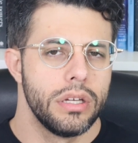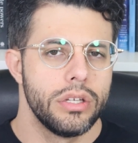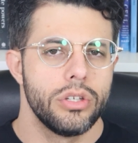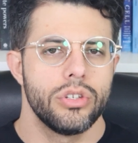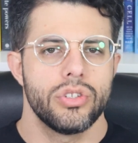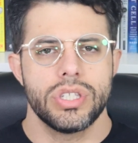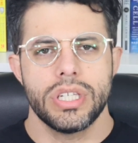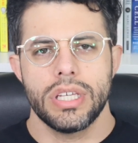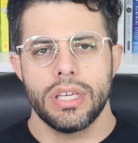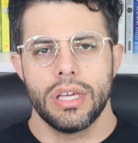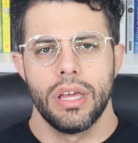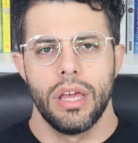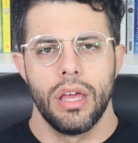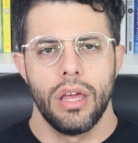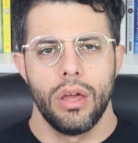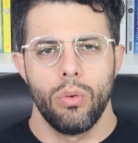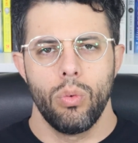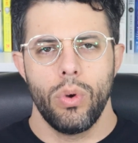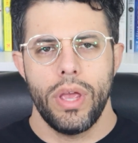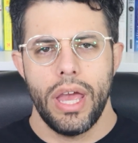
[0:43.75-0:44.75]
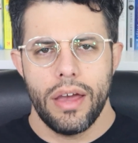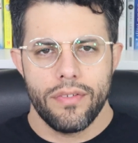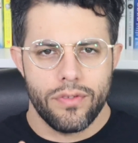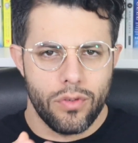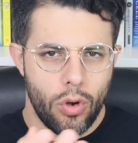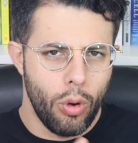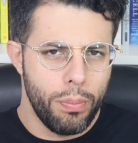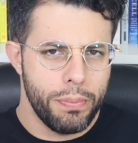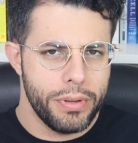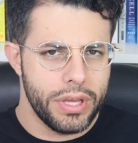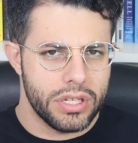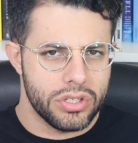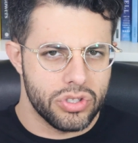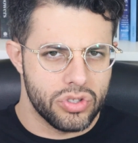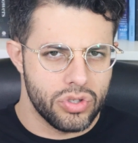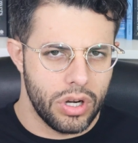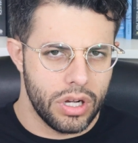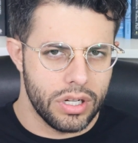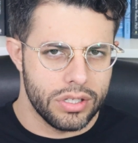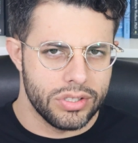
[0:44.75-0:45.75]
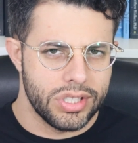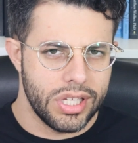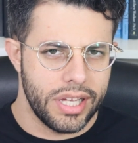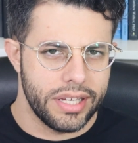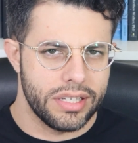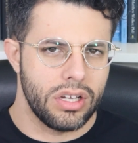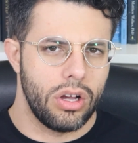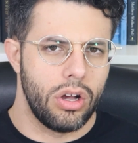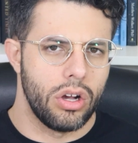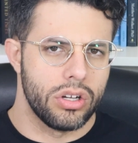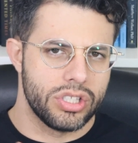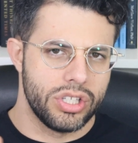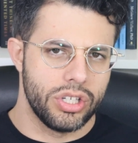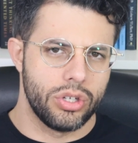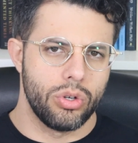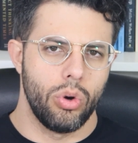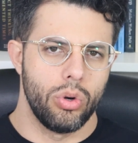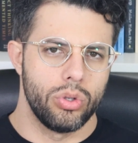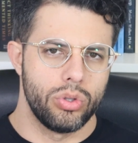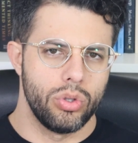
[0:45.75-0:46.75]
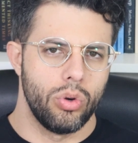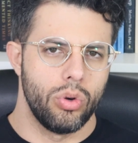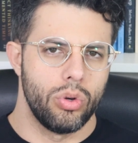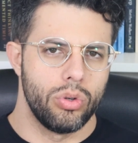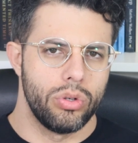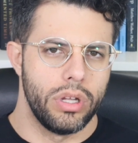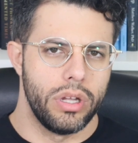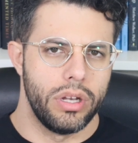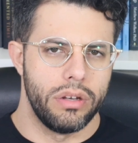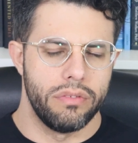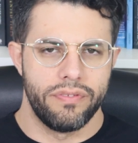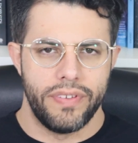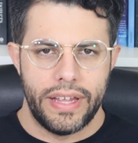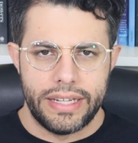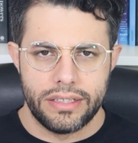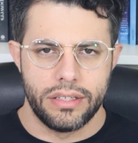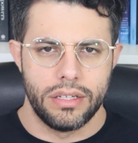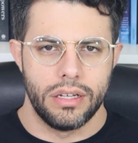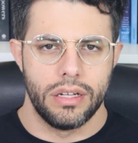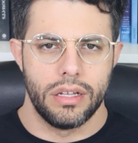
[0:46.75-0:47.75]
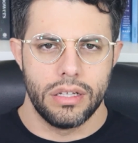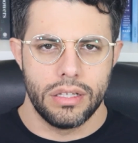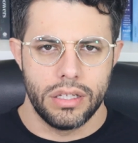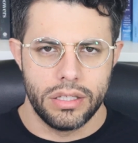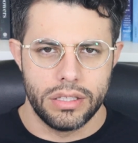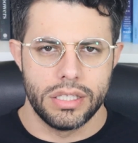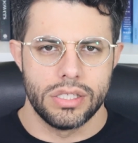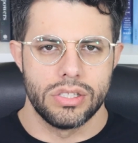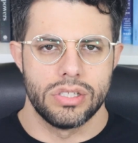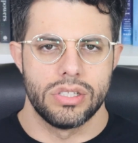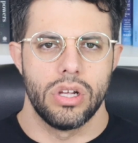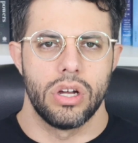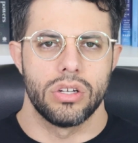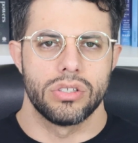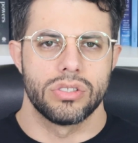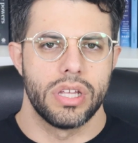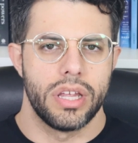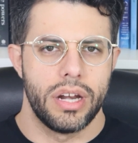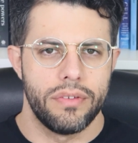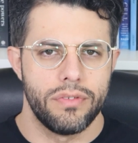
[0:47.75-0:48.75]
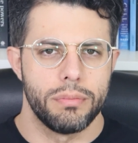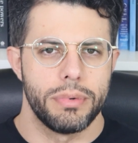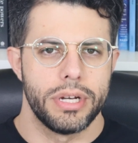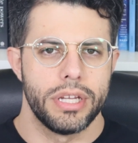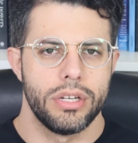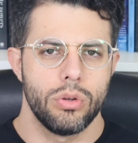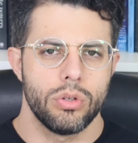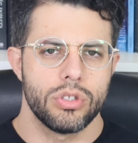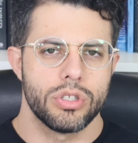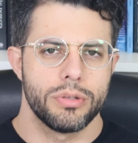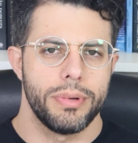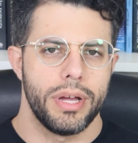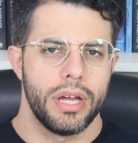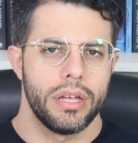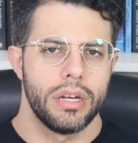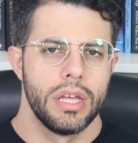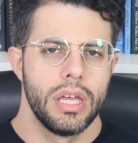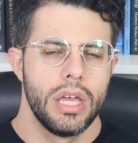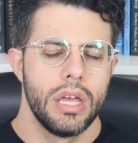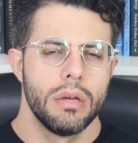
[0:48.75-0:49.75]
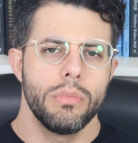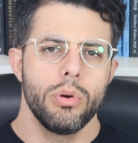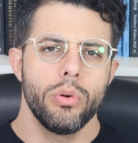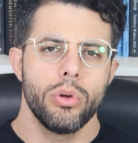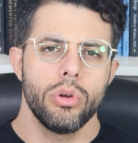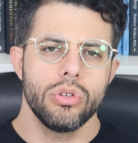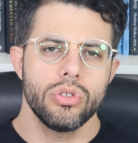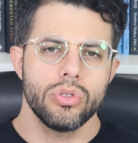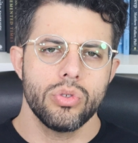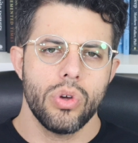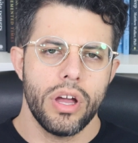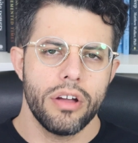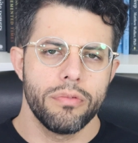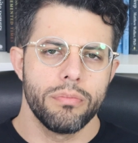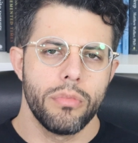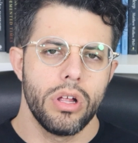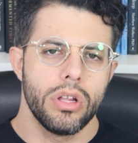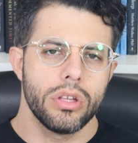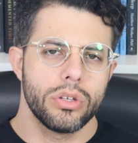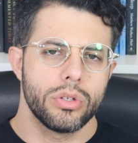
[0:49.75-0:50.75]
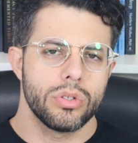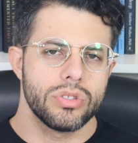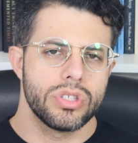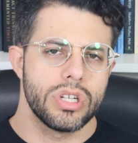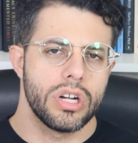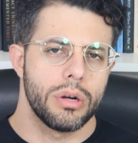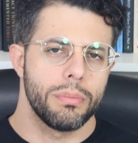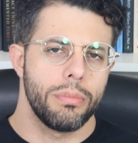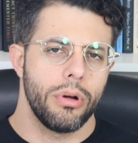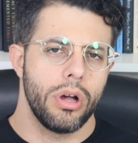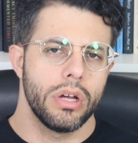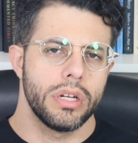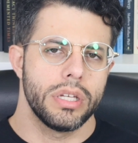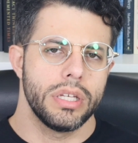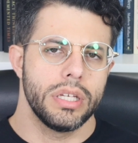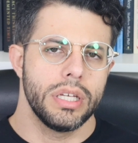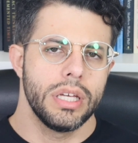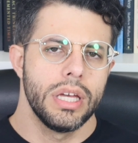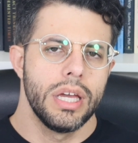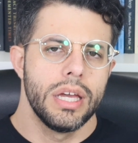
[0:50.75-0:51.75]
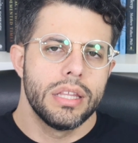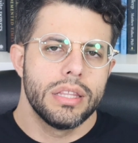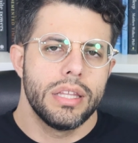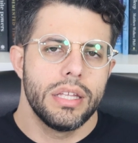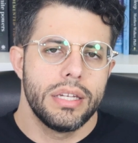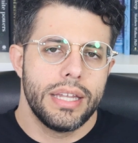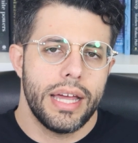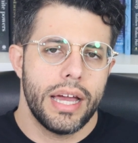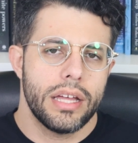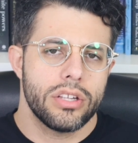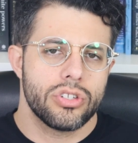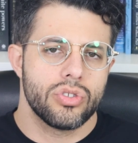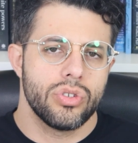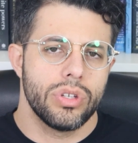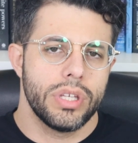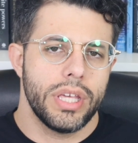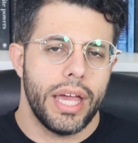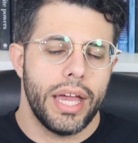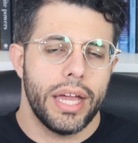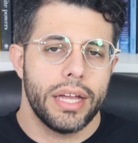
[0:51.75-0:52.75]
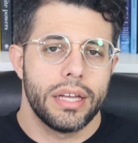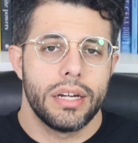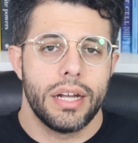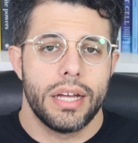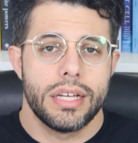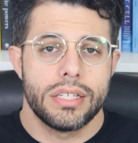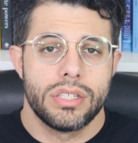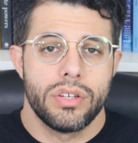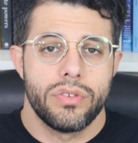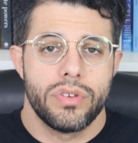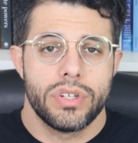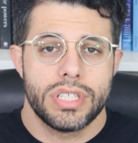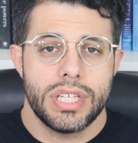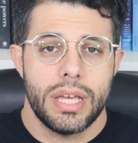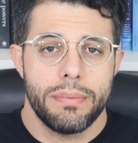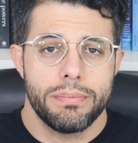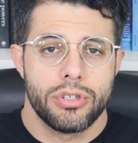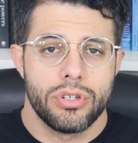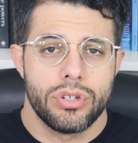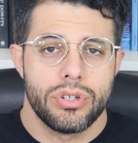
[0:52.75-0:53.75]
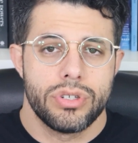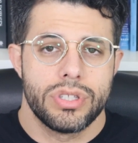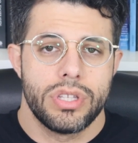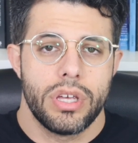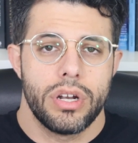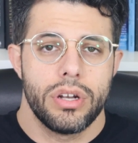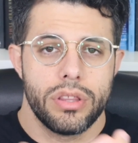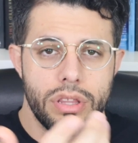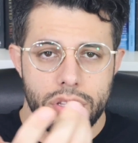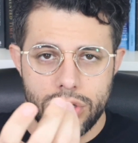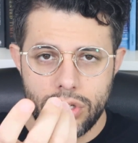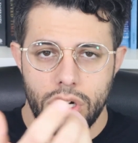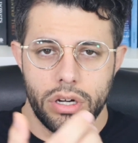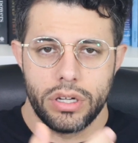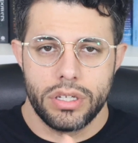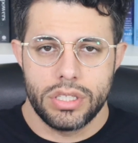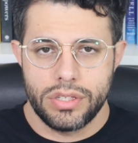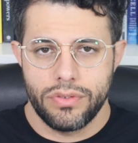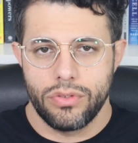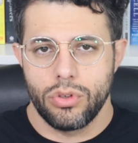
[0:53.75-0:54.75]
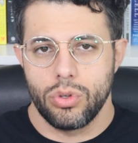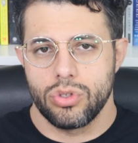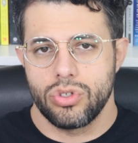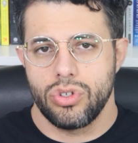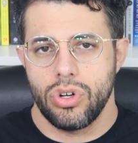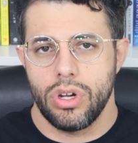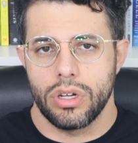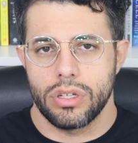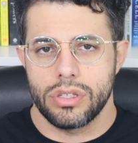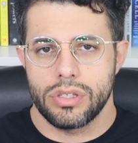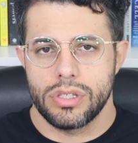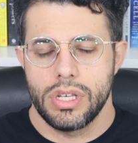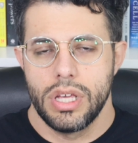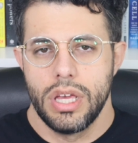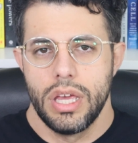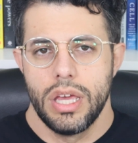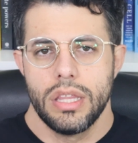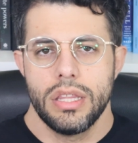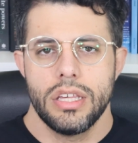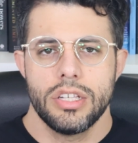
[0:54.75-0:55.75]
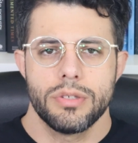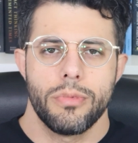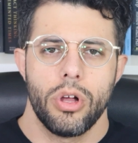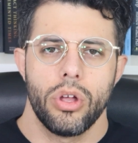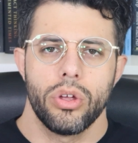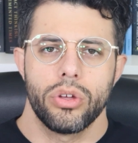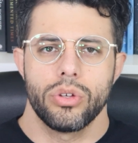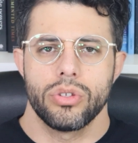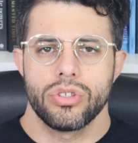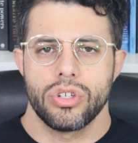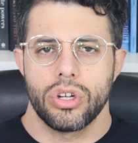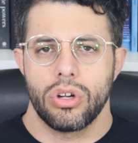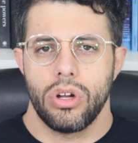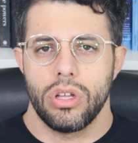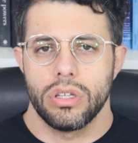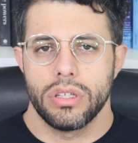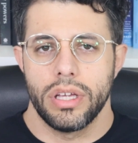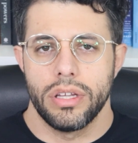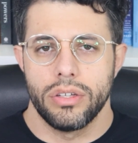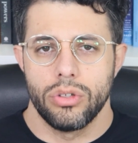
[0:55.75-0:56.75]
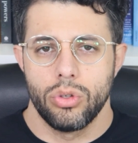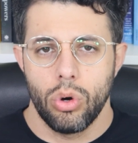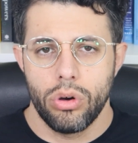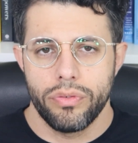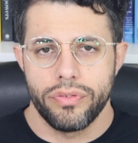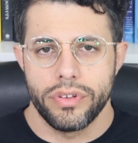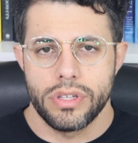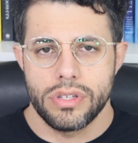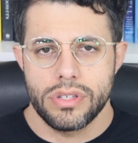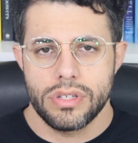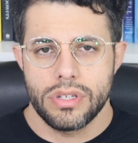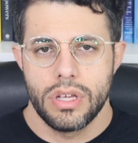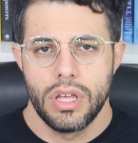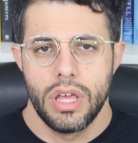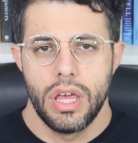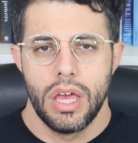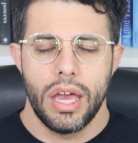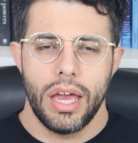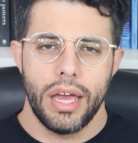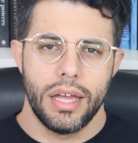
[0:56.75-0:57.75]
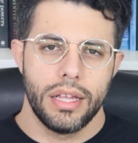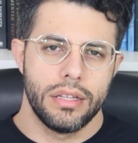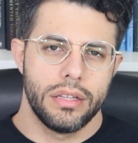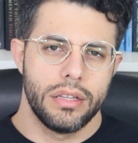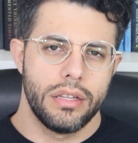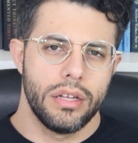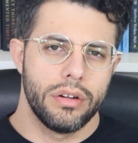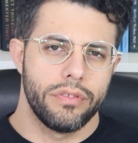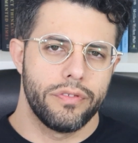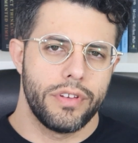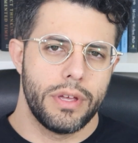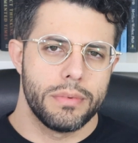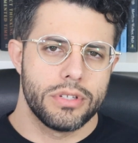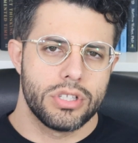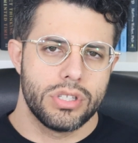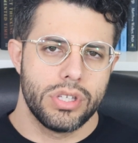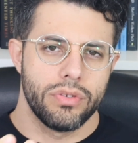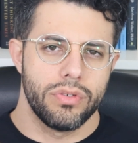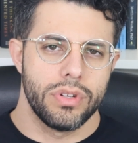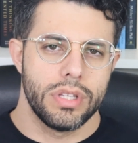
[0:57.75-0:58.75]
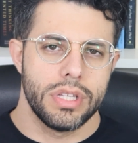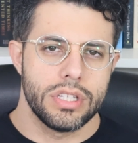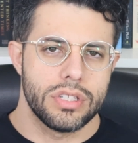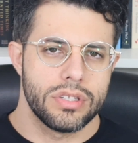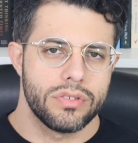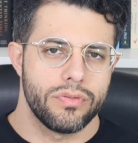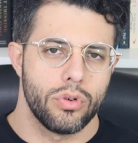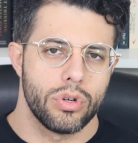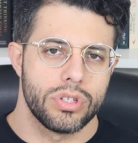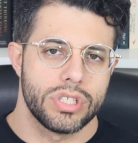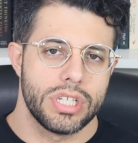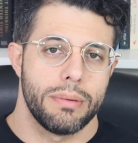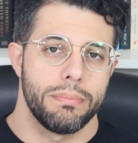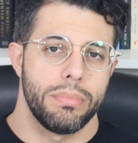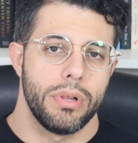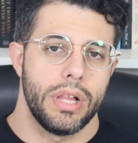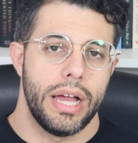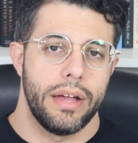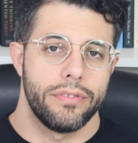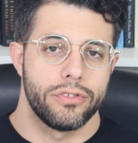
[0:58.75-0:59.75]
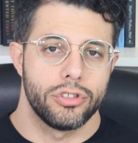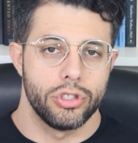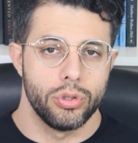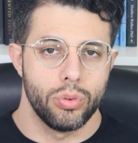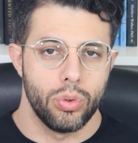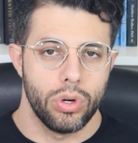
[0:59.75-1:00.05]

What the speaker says: You see, we have opiate drugs like oxycodone and fentanyl and these drugs that everybody knows about, but we also have molecules in our body that naturally agonize the receptors that are the targets of those drugs. These molecules are called endorphins, and they're famously released, for example, after